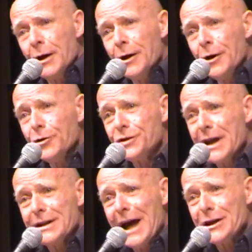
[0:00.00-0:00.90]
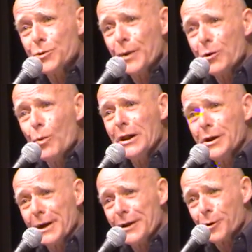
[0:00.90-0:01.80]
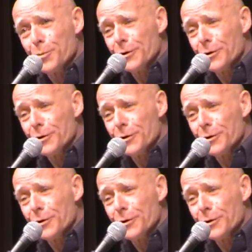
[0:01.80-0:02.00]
He said last week, welcoming the report,